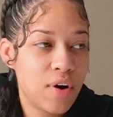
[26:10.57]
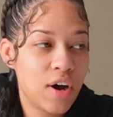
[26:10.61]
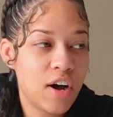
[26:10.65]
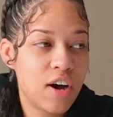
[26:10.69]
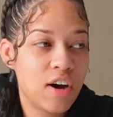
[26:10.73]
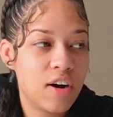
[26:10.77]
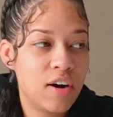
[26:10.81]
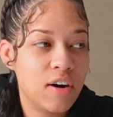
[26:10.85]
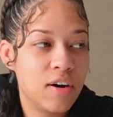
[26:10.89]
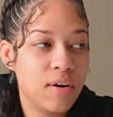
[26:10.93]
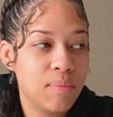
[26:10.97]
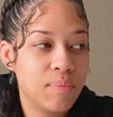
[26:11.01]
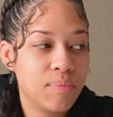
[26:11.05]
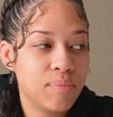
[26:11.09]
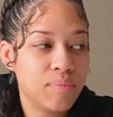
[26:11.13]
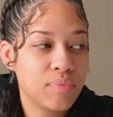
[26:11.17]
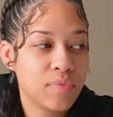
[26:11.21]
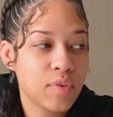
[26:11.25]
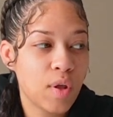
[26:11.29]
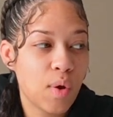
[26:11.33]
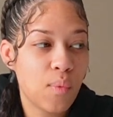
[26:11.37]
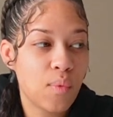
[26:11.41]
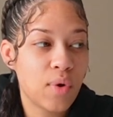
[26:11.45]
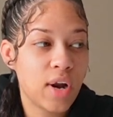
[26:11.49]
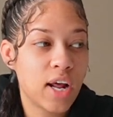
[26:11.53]
Um,
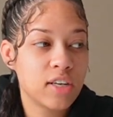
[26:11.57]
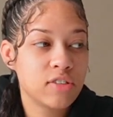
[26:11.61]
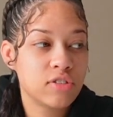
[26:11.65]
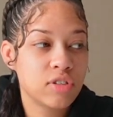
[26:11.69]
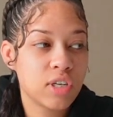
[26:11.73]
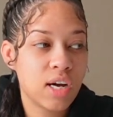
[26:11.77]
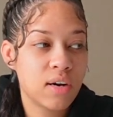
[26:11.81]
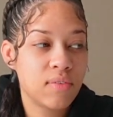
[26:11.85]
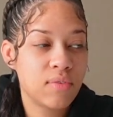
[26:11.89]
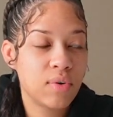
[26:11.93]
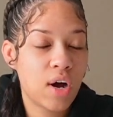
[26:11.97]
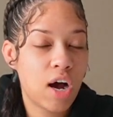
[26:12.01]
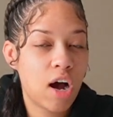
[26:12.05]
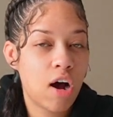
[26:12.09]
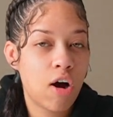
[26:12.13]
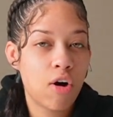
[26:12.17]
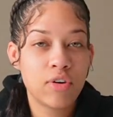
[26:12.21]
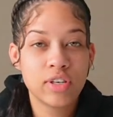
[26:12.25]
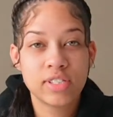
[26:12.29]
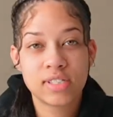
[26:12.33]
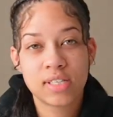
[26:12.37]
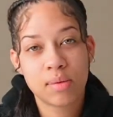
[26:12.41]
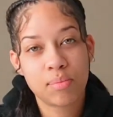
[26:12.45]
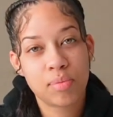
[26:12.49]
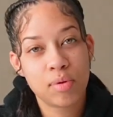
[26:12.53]
when I travel, I
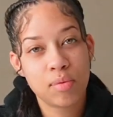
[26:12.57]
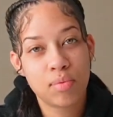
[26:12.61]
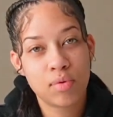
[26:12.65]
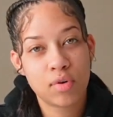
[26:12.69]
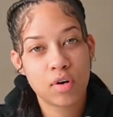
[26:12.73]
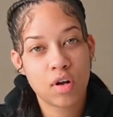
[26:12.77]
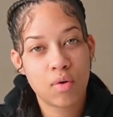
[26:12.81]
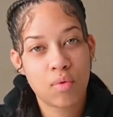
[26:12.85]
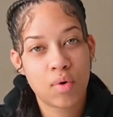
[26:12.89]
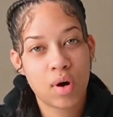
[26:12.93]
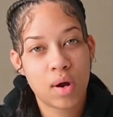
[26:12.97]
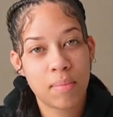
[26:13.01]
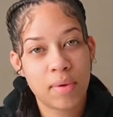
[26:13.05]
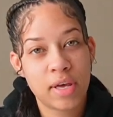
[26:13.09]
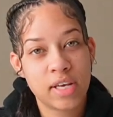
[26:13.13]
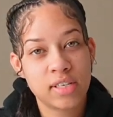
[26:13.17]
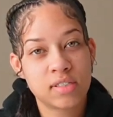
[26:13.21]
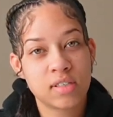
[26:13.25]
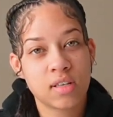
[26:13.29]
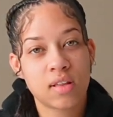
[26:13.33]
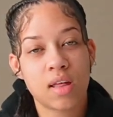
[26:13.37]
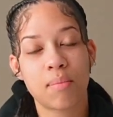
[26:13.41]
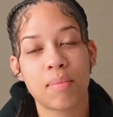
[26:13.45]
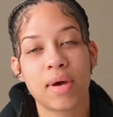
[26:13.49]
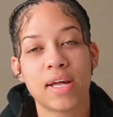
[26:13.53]
always let people know where I'm at.
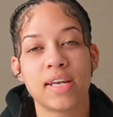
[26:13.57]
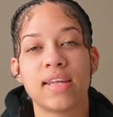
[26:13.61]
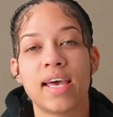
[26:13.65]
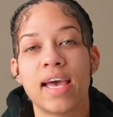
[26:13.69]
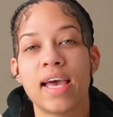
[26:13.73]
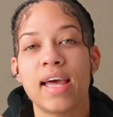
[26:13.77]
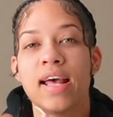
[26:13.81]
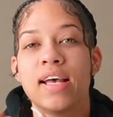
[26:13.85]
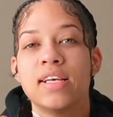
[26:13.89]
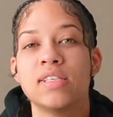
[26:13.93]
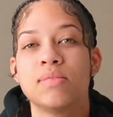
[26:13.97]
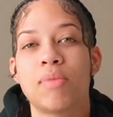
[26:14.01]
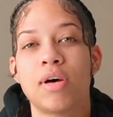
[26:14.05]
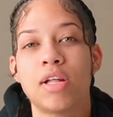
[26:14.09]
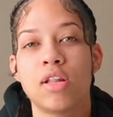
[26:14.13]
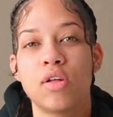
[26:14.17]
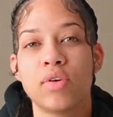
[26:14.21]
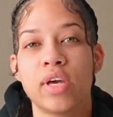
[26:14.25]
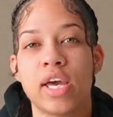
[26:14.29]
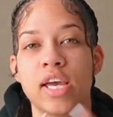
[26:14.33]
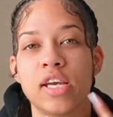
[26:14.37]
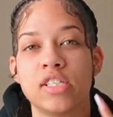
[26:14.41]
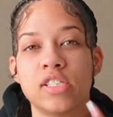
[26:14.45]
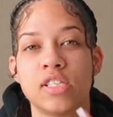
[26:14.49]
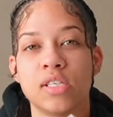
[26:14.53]
So like my dad has my
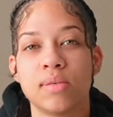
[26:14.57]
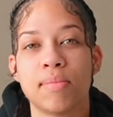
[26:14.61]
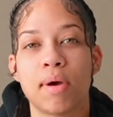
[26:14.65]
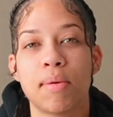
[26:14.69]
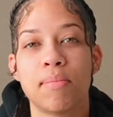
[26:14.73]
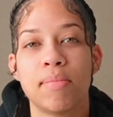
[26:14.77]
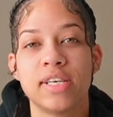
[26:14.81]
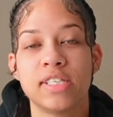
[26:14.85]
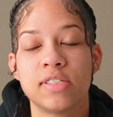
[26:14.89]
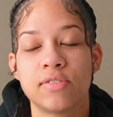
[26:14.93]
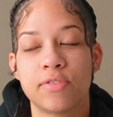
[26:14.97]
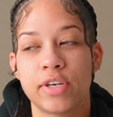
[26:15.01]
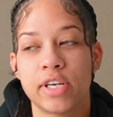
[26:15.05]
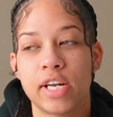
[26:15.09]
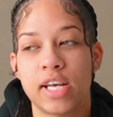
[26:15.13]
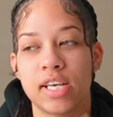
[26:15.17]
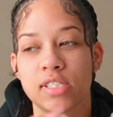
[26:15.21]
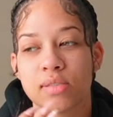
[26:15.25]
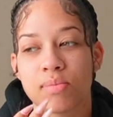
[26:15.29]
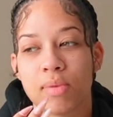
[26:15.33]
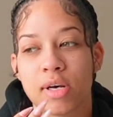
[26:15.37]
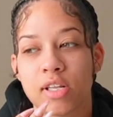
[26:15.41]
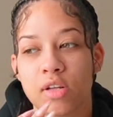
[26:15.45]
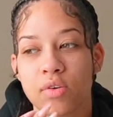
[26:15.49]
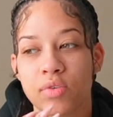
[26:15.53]
location, my best friend has
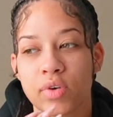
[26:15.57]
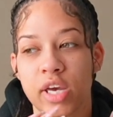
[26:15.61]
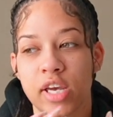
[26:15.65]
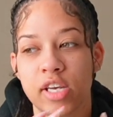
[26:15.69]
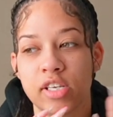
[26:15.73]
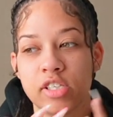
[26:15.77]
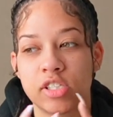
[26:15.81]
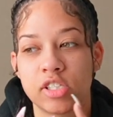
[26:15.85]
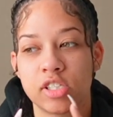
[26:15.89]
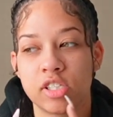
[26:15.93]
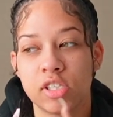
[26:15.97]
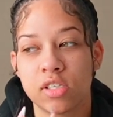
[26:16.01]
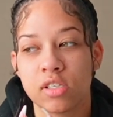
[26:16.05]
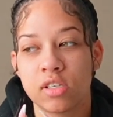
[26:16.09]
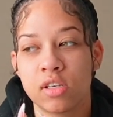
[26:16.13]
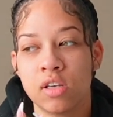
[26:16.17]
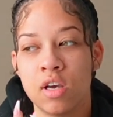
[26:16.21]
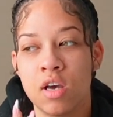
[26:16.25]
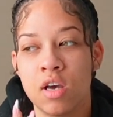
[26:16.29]
my location.